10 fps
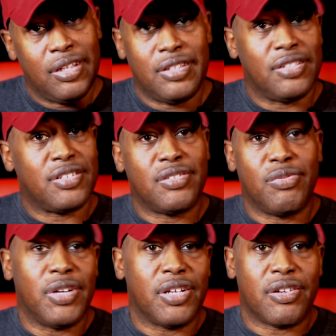this is
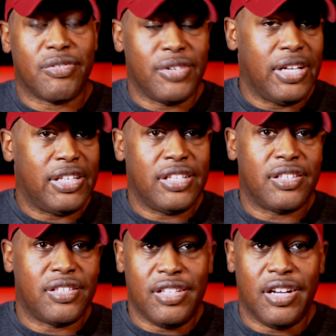what
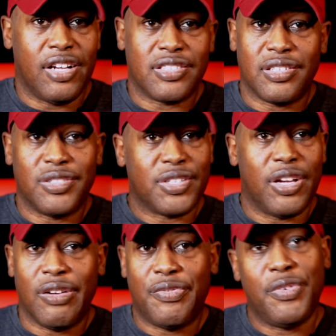created the Hustlers
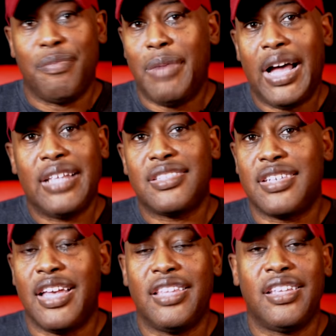Kung Fu
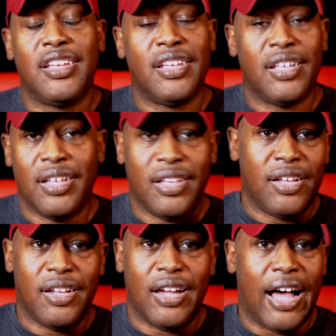mindset.
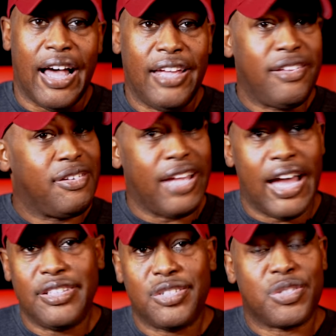I
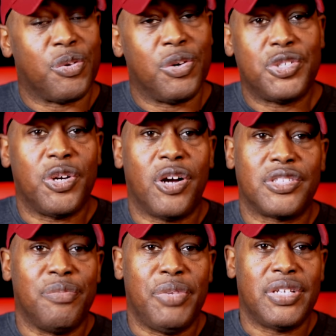got in the storage
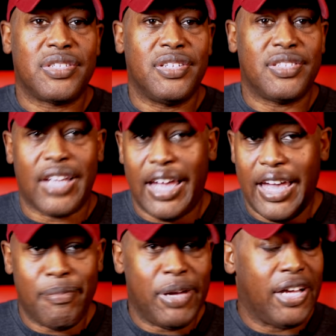auction business. I
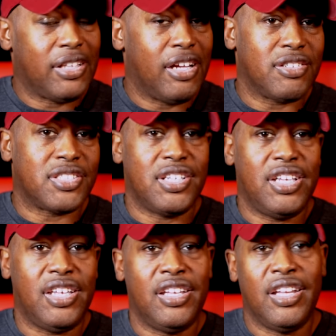had my
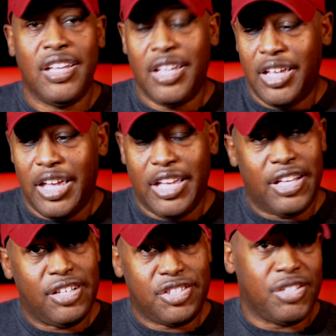LLC,
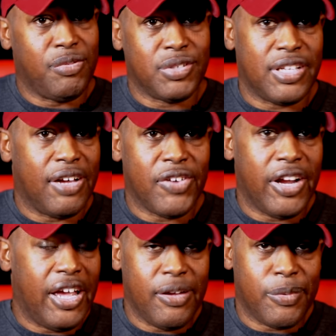and she was never